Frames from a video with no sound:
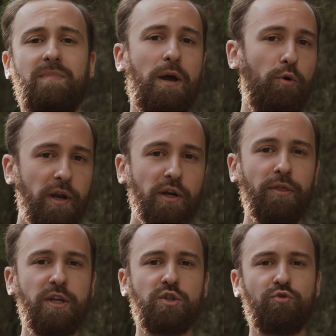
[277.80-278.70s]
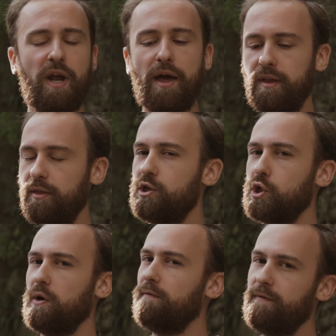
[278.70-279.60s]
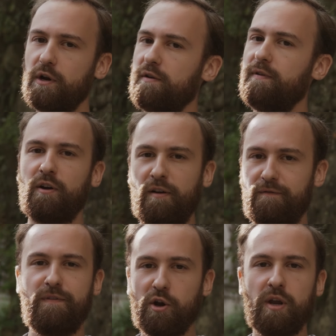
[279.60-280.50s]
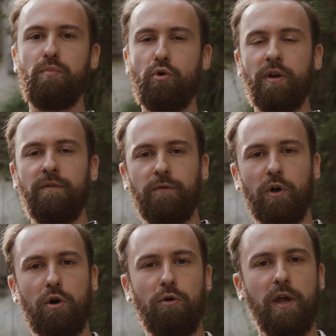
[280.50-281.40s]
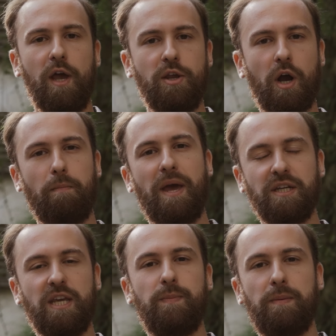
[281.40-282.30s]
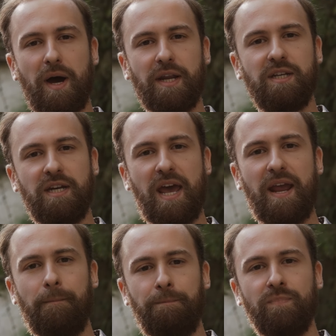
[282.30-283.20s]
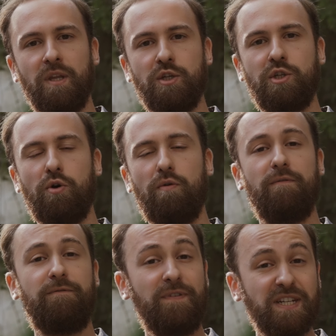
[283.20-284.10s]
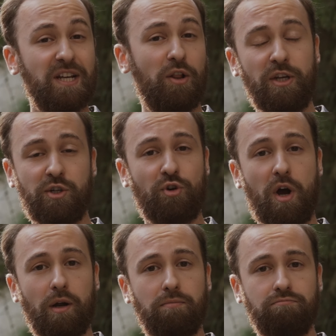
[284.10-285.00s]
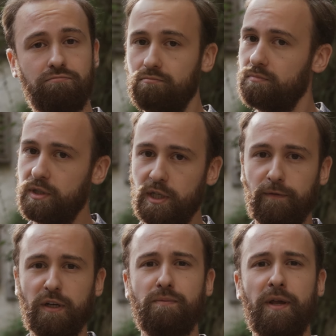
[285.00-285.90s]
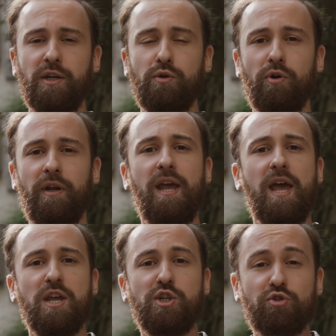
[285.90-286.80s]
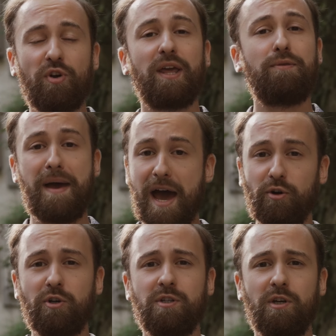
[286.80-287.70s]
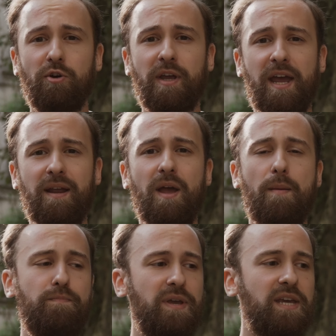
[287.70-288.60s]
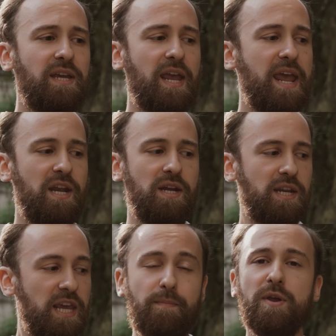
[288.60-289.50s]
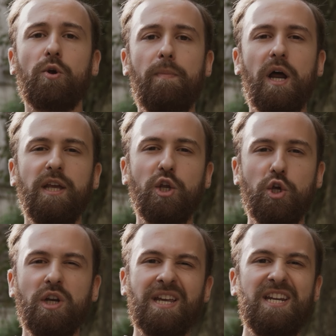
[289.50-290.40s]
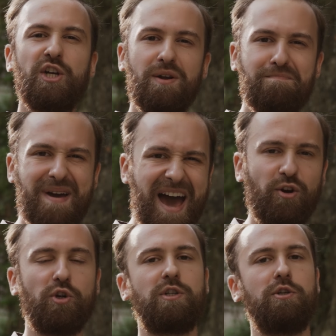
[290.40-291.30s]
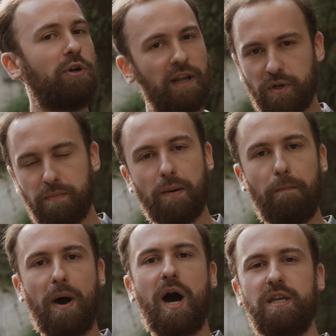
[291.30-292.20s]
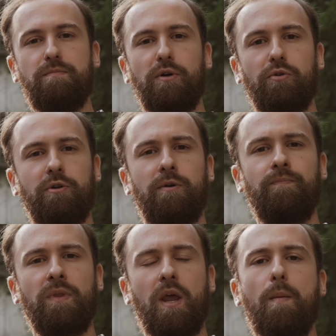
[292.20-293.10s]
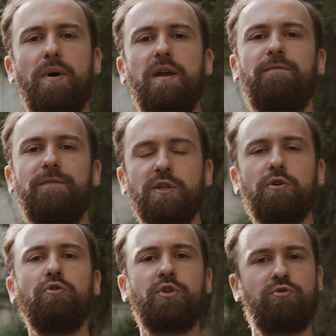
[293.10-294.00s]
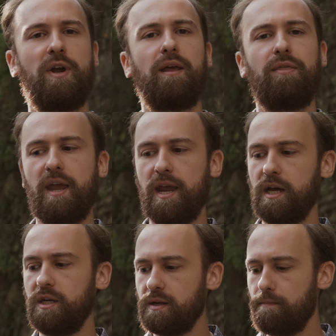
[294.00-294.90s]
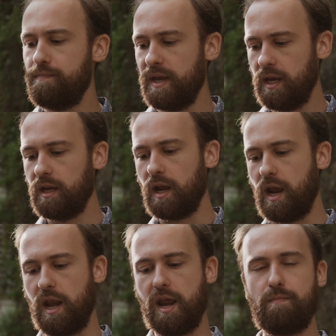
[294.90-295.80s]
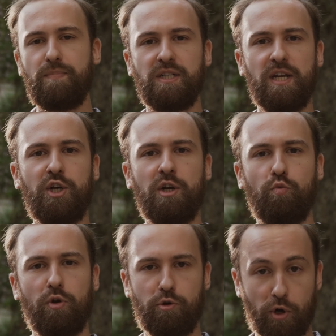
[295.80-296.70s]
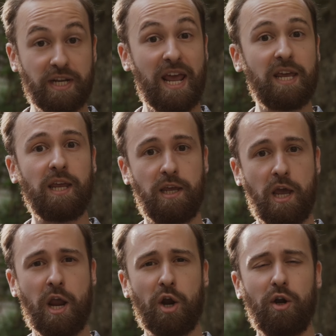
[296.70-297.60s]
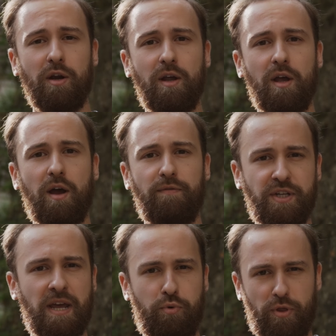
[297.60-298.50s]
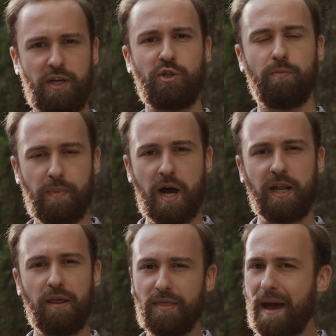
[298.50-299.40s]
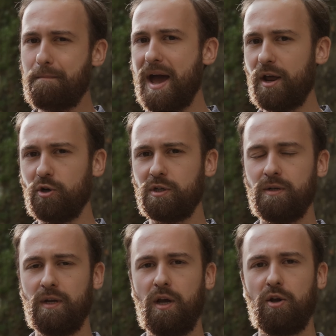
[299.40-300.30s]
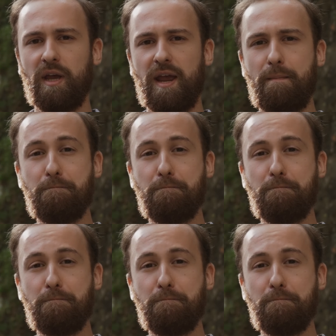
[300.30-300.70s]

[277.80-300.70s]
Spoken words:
Now, I'll end on these 3. I think these are very, very, very important for all young men to keep in mind today. So, physically strong, self-explanatory. Strength matters, okay? Keeping your body in good condition matters. You don't have to be a bodybuilder, but physical strength and being in a position where you are taking care of the temple that is your body, that matters. okay?